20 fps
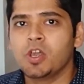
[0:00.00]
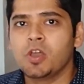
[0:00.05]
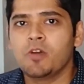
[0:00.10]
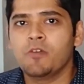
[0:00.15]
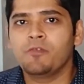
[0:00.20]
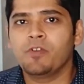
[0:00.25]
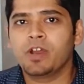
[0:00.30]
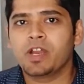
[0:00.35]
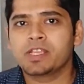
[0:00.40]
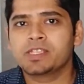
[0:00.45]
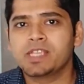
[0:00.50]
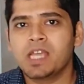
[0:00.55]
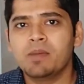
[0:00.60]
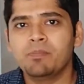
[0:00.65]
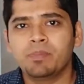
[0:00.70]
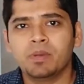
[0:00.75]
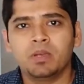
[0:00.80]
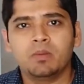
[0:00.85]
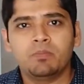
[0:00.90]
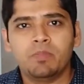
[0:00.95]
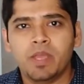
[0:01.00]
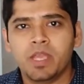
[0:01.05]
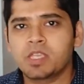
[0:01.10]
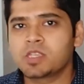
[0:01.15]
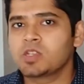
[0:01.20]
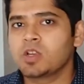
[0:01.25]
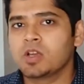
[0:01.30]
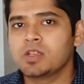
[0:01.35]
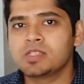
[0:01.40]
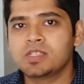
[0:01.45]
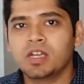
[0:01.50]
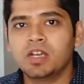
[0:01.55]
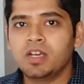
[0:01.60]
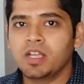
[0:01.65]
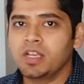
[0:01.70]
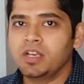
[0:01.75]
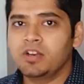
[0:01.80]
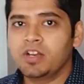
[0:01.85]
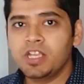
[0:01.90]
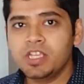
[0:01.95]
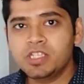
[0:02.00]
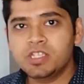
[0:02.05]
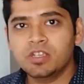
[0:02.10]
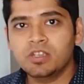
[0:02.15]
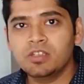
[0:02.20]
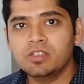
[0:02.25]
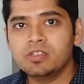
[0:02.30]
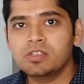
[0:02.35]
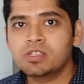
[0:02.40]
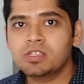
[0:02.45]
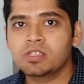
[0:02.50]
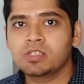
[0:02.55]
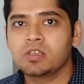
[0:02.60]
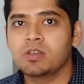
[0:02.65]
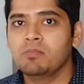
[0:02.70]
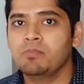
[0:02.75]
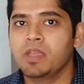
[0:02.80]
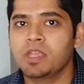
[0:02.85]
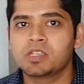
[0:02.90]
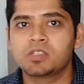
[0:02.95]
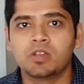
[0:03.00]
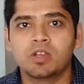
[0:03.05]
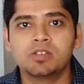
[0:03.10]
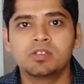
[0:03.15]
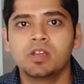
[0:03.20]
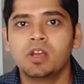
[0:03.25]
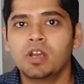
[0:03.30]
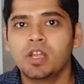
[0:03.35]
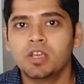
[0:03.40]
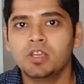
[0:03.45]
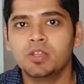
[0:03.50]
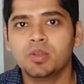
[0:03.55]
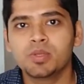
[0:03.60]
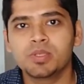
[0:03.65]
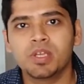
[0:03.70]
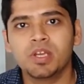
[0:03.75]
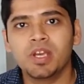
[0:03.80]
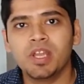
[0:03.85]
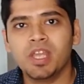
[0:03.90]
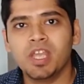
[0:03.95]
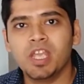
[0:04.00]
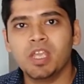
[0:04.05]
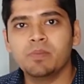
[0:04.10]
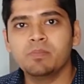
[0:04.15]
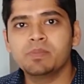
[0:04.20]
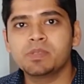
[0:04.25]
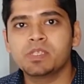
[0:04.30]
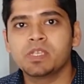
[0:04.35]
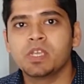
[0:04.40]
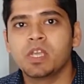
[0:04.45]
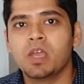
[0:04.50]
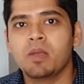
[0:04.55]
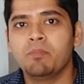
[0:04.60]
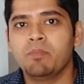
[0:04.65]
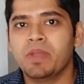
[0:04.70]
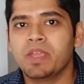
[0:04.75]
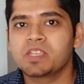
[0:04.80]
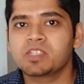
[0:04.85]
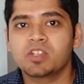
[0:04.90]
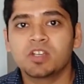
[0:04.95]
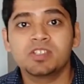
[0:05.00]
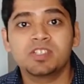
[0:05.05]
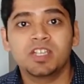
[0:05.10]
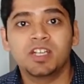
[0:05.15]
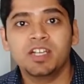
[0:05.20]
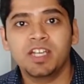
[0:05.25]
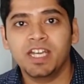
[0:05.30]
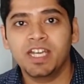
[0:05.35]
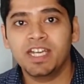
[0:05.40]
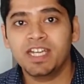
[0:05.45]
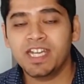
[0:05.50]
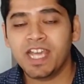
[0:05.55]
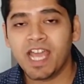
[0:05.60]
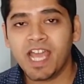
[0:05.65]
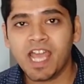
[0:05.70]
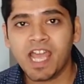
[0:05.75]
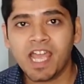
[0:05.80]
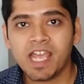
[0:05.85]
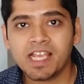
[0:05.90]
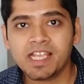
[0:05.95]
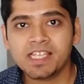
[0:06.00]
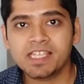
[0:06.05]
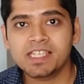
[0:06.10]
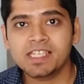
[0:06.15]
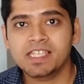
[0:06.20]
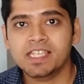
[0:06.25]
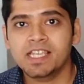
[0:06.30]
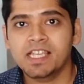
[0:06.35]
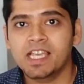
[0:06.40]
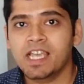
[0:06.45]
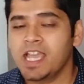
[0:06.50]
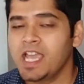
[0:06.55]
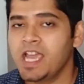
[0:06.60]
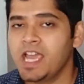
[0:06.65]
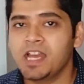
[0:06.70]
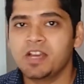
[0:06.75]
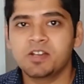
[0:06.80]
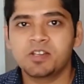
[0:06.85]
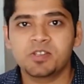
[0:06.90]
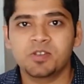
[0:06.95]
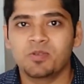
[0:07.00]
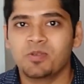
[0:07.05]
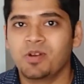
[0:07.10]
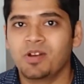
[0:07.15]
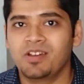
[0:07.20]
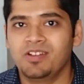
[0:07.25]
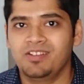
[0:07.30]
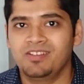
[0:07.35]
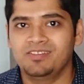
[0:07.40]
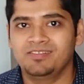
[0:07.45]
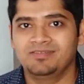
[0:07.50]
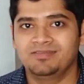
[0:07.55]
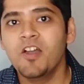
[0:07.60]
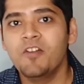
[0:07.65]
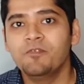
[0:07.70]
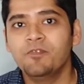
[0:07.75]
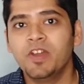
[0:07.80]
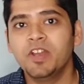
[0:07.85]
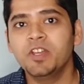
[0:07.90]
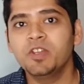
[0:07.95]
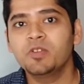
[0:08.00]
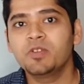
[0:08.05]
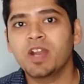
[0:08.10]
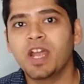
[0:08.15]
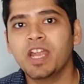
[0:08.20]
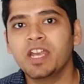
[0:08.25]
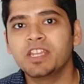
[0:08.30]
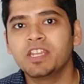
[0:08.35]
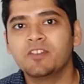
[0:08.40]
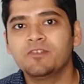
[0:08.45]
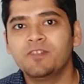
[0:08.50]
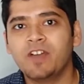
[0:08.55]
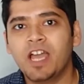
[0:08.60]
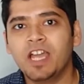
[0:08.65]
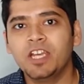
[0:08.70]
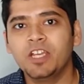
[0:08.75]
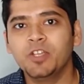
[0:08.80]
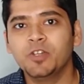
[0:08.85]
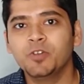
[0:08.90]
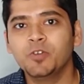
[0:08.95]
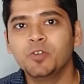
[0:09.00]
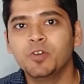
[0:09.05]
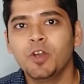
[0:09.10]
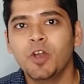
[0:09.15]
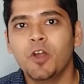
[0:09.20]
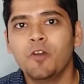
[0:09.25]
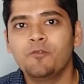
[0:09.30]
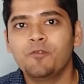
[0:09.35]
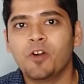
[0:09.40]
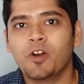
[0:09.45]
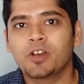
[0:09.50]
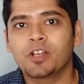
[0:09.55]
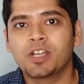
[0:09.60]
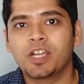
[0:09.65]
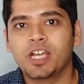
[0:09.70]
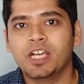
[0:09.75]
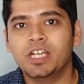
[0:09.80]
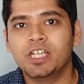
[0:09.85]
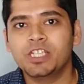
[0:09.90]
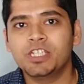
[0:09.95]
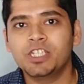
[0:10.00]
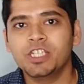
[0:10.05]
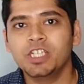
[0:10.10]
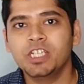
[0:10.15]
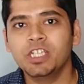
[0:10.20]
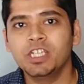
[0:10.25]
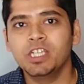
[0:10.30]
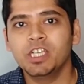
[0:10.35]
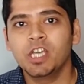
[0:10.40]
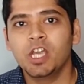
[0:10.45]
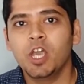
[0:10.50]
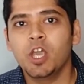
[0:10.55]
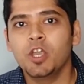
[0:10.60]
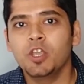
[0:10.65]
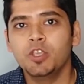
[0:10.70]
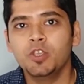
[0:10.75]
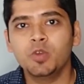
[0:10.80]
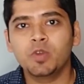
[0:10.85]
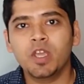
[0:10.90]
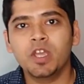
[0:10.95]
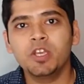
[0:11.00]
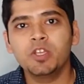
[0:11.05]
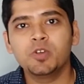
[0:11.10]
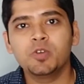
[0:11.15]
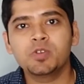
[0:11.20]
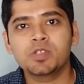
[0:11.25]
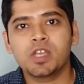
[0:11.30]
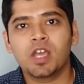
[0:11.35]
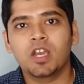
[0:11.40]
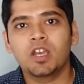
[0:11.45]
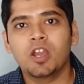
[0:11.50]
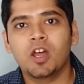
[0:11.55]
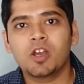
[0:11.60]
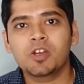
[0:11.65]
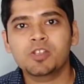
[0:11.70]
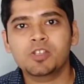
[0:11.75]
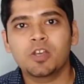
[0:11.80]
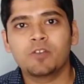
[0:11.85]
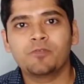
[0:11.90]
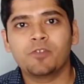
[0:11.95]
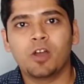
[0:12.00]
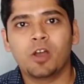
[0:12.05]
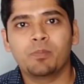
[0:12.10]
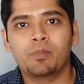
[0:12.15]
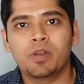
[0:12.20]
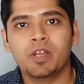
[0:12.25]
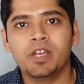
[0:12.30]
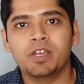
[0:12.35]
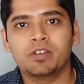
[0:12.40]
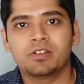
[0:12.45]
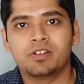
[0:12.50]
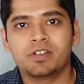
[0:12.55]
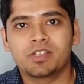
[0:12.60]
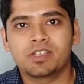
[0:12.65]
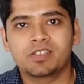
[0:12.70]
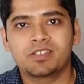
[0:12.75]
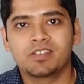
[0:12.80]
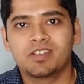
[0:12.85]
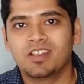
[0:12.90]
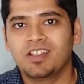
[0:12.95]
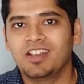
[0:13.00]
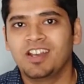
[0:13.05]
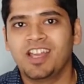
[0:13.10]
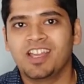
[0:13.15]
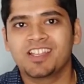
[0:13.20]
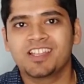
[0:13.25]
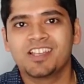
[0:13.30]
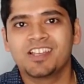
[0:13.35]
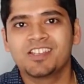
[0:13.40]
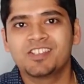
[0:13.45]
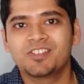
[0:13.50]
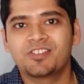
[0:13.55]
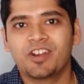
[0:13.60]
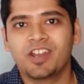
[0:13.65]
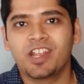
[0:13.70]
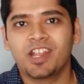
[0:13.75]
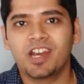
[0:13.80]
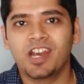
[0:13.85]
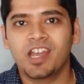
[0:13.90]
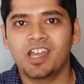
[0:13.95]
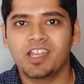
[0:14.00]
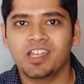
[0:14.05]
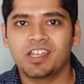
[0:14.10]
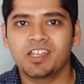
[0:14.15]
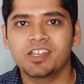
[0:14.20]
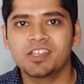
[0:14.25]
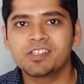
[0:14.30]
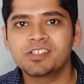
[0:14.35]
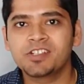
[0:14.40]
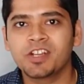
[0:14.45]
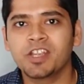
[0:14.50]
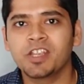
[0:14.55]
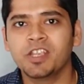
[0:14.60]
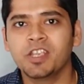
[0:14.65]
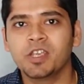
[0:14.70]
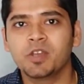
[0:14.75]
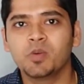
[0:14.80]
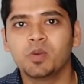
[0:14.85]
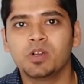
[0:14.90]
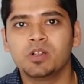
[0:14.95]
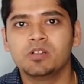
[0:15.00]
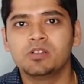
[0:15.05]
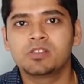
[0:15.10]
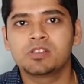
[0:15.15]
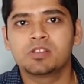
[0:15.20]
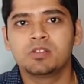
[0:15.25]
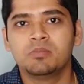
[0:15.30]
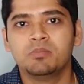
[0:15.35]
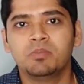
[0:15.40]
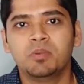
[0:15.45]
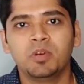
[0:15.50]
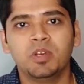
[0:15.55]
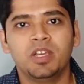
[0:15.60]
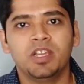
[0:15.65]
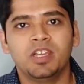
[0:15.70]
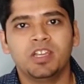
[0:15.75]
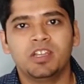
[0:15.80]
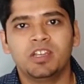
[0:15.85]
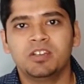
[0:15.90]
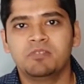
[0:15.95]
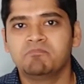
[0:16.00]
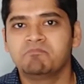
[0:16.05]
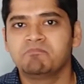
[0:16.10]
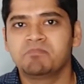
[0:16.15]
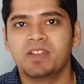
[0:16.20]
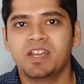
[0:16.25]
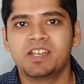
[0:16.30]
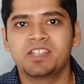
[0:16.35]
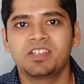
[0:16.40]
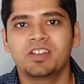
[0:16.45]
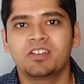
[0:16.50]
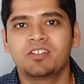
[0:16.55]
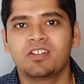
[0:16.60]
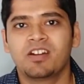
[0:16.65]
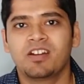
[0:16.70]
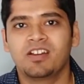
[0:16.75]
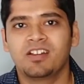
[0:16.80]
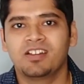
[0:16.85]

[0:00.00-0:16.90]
For example, based on certain regions, based on certain usernames, based on certain tags, and so on. When you write the value for condition, you can use a lots of operators like, string equals, boolean, etc.